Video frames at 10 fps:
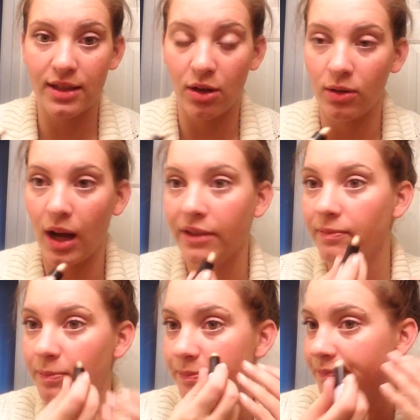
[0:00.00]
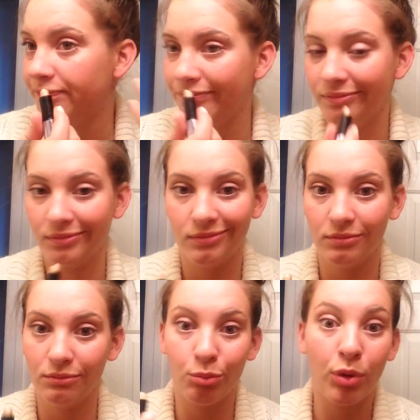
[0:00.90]
so I
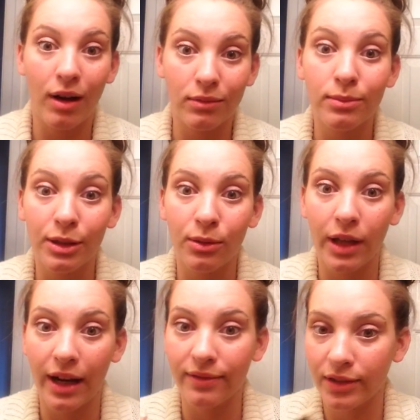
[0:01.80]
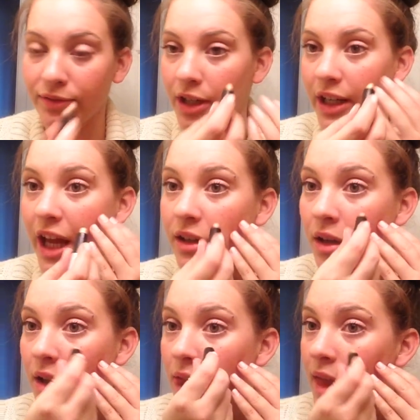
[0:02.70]
probably will get it for free again.